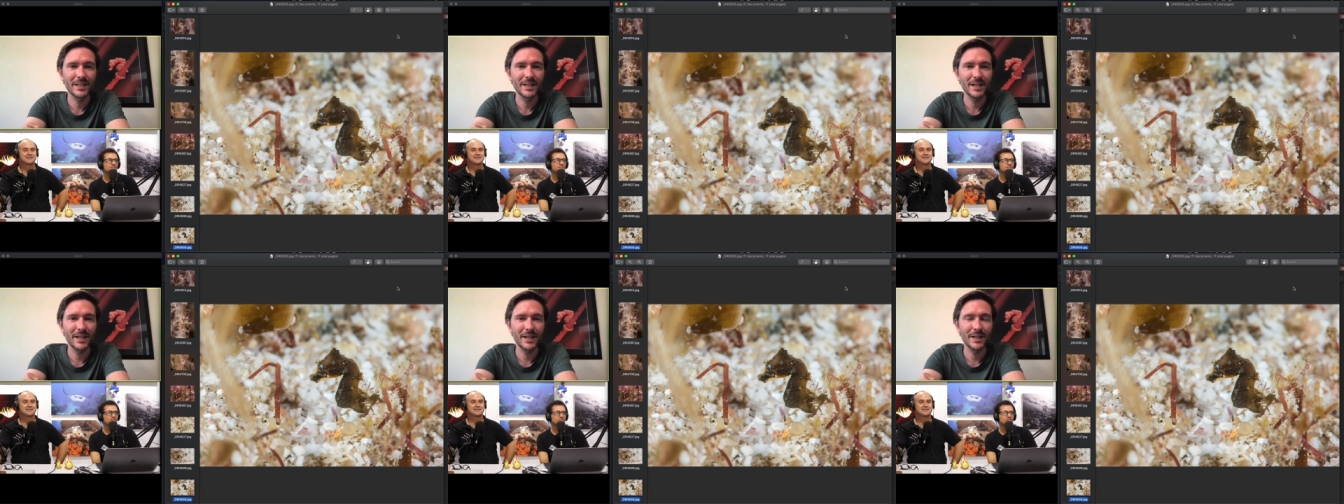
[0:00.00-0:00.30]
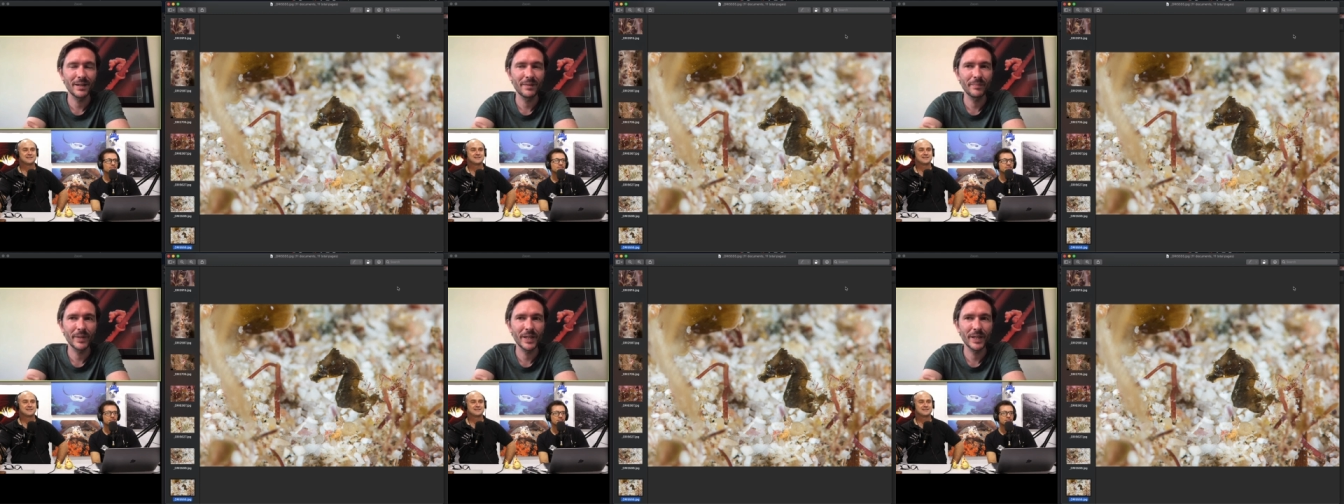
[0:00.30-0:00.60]

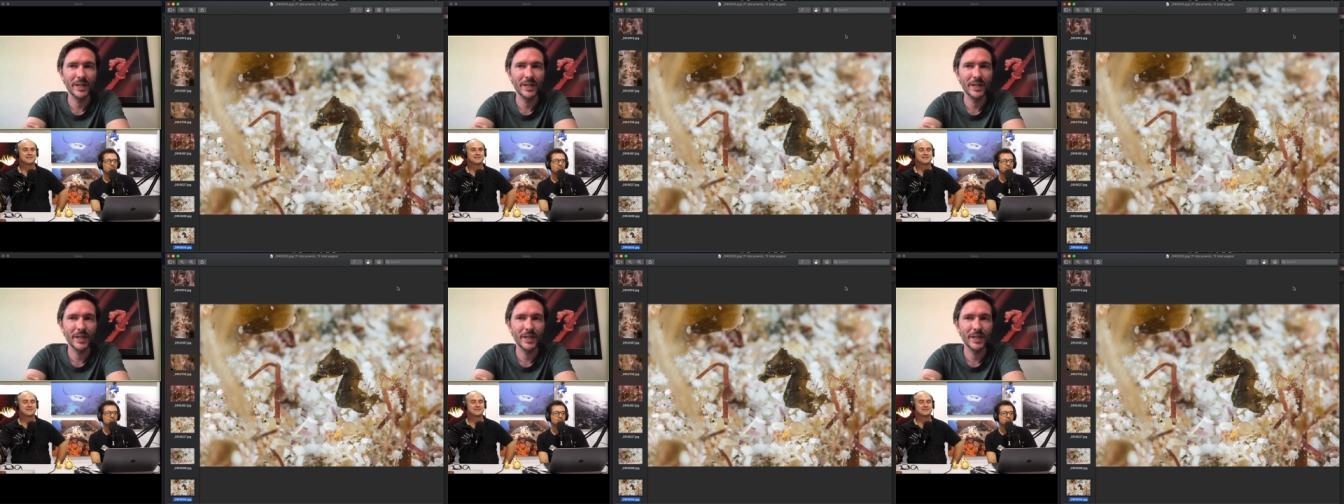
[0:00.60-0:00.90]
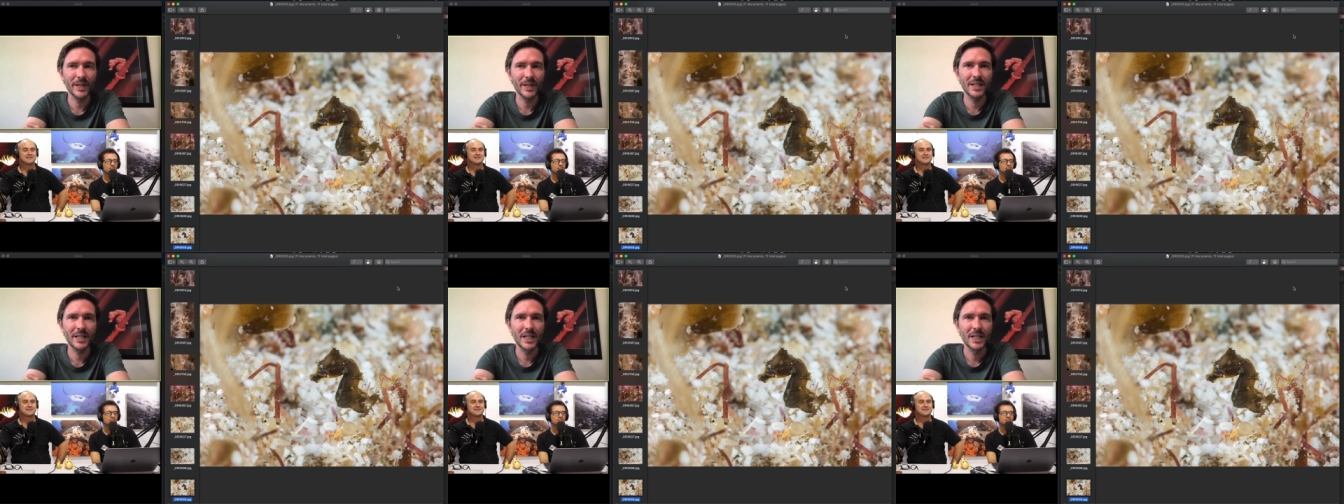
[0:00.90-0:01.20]
Um, and
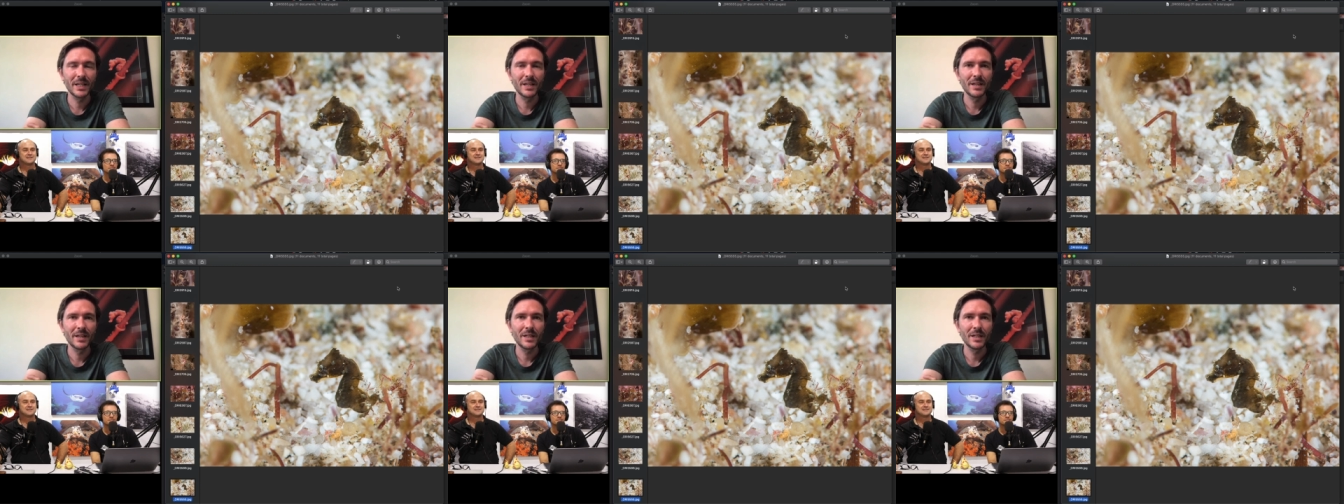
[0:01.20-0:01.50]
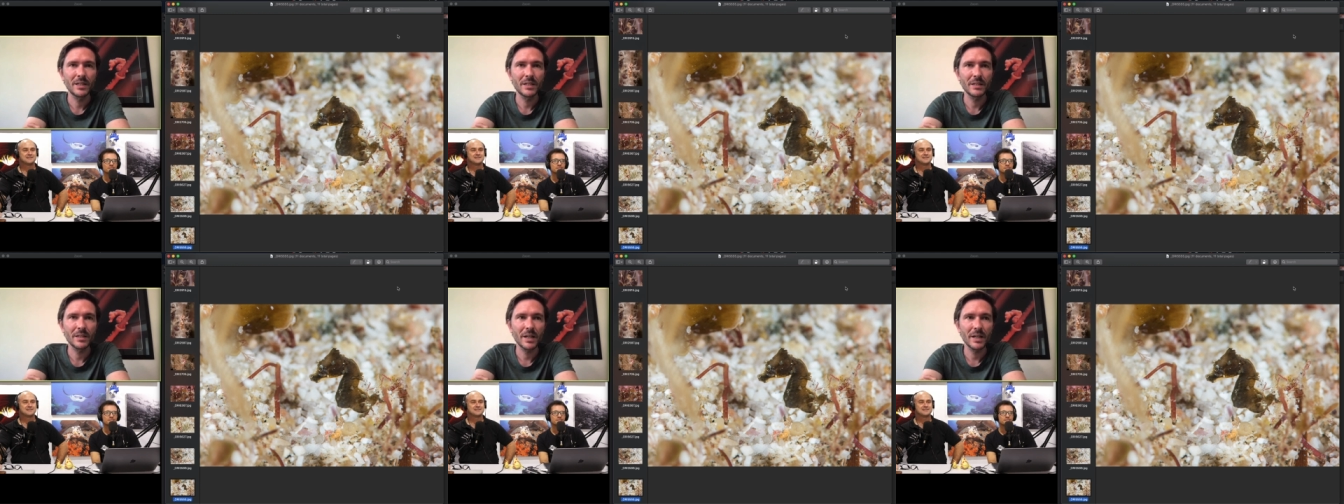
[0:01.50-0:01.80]
then
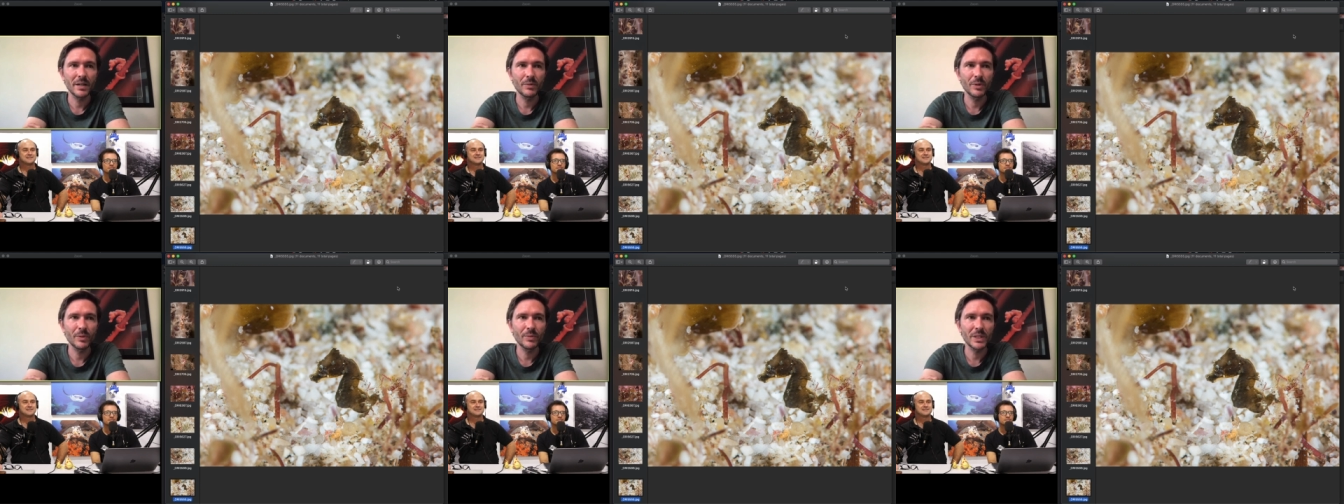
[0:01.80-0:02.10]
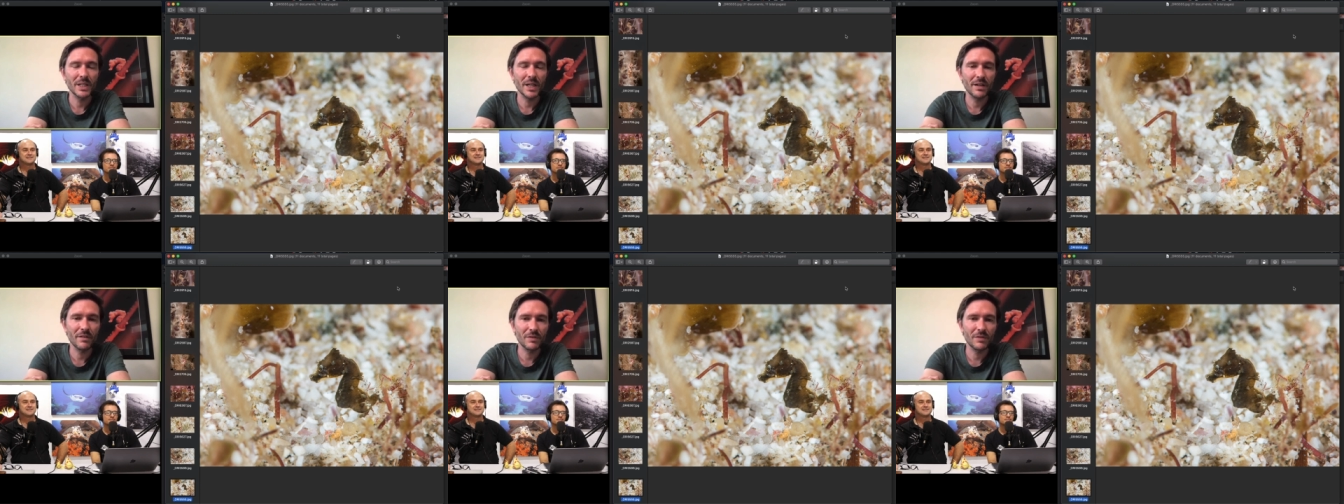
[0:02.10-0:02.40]
the guy we were
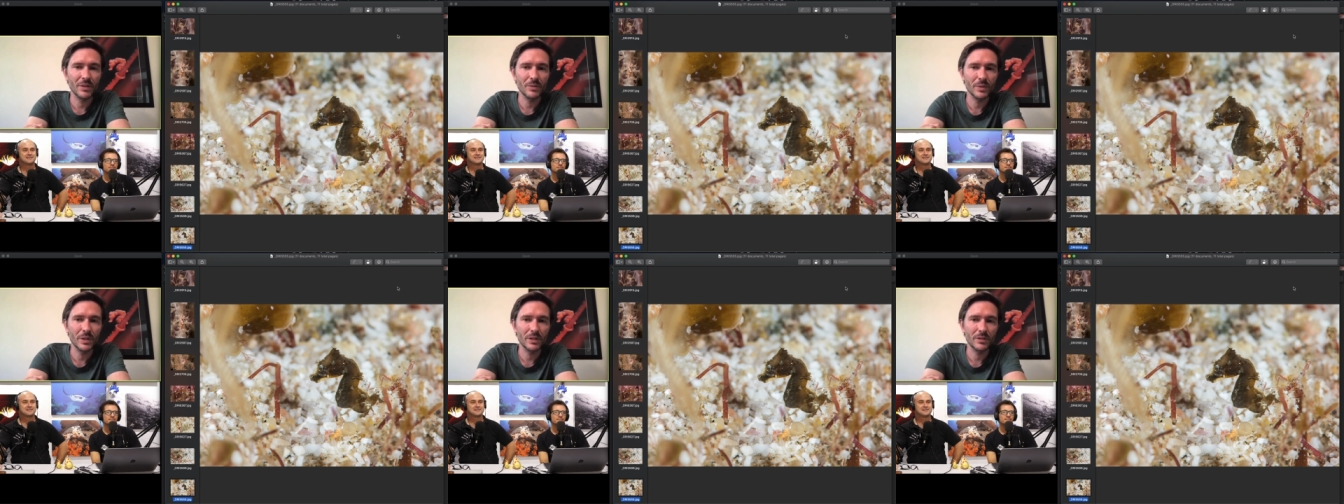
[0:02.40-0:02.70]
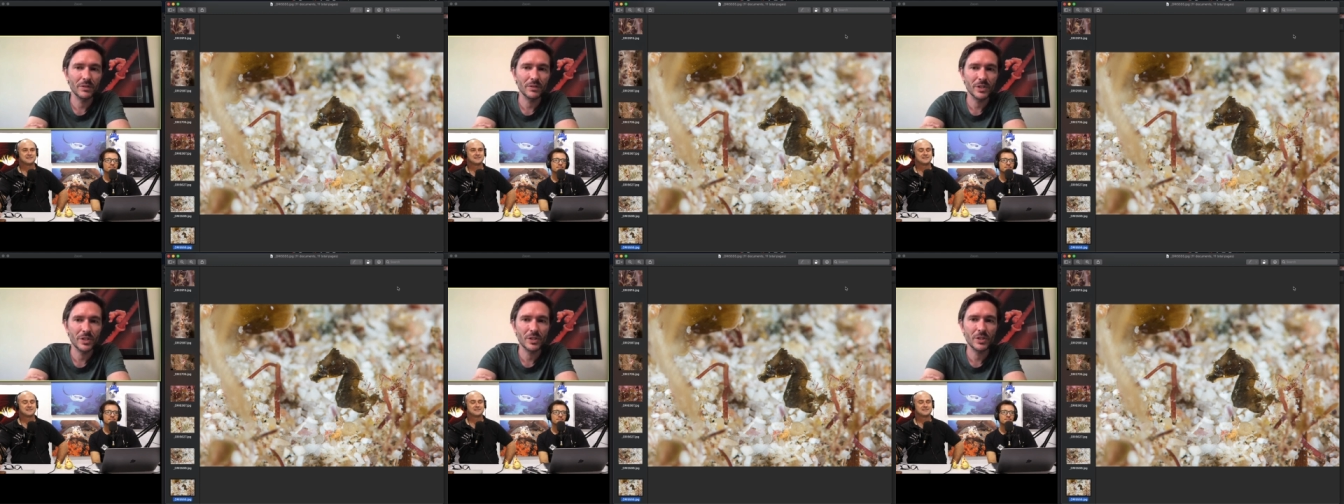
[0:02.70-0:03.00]
diving
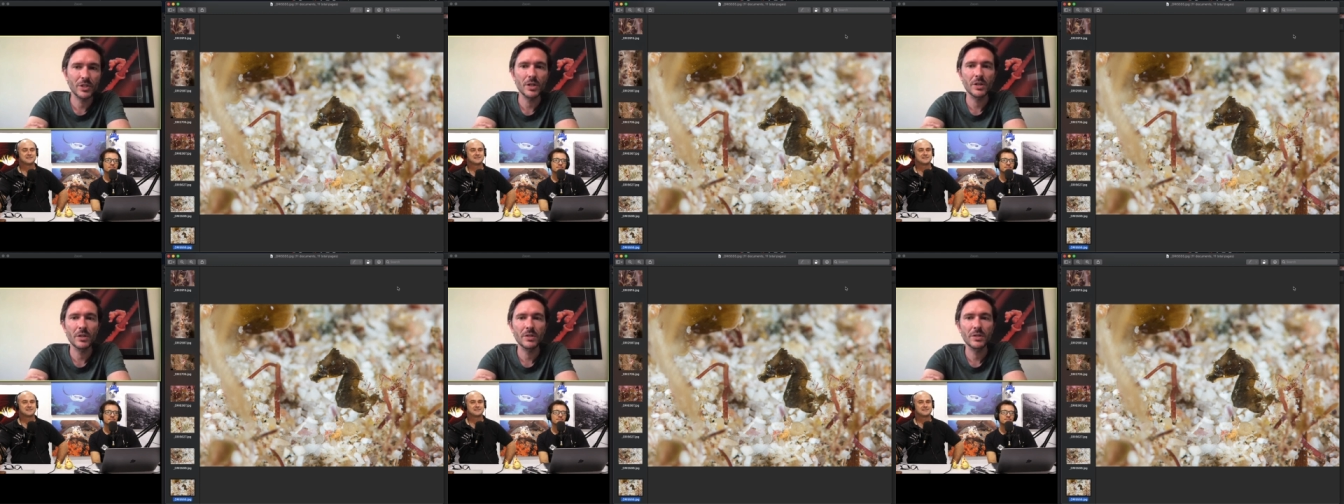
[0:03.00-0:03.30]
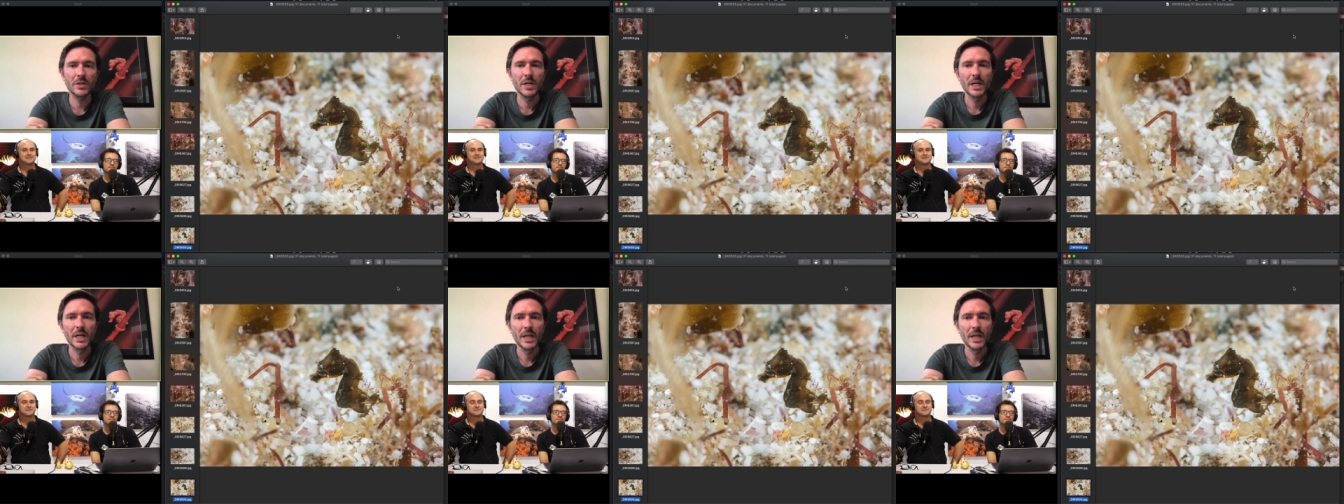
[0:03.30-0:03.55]
with, Christo,